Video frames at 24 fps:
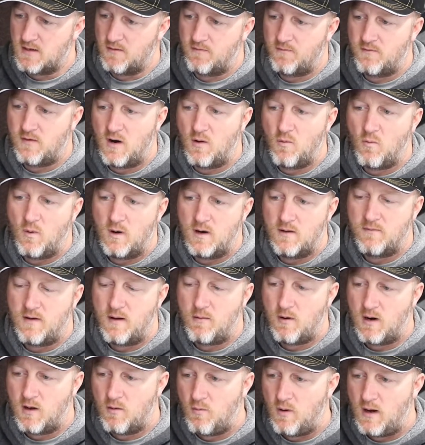the front one, if I
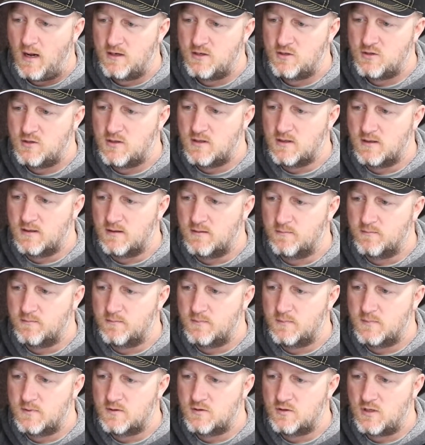want to watch the
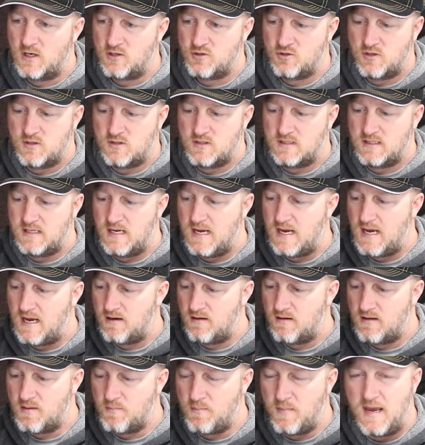structure
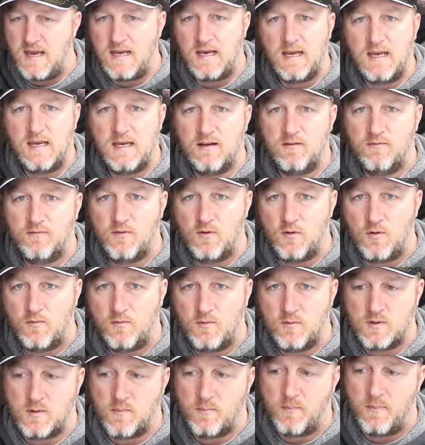scan or the mega info
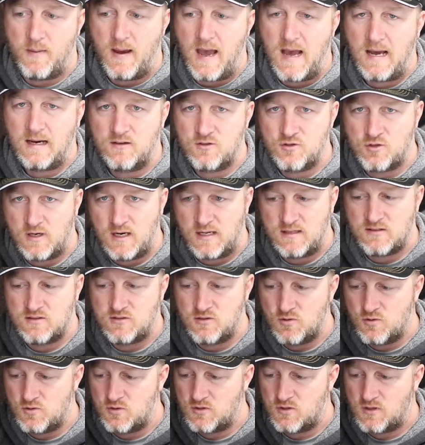from the back
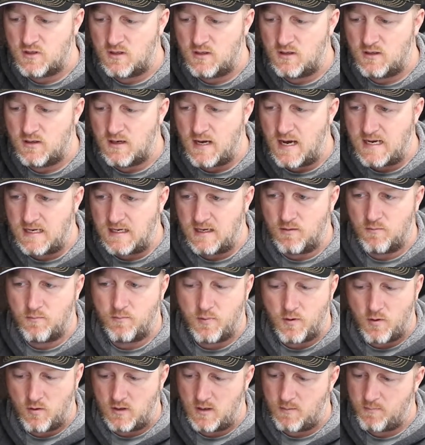transducer, I can
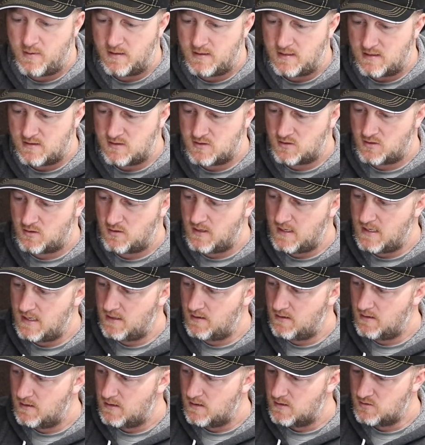pull up on that
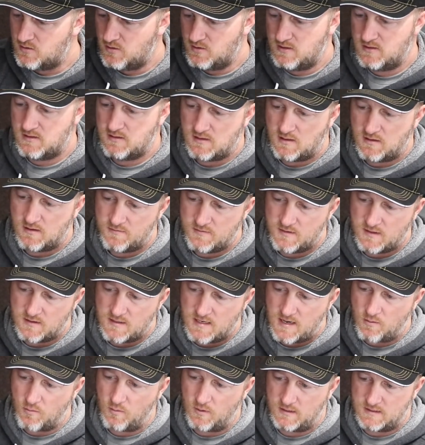screen. So this is all of your
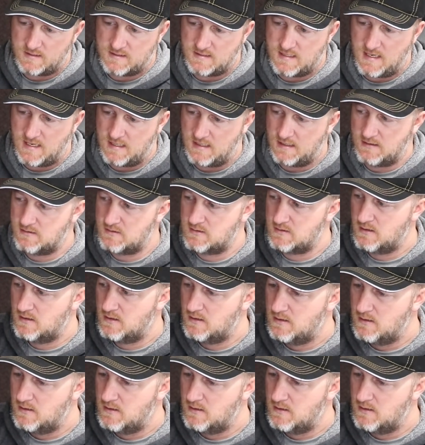network settings.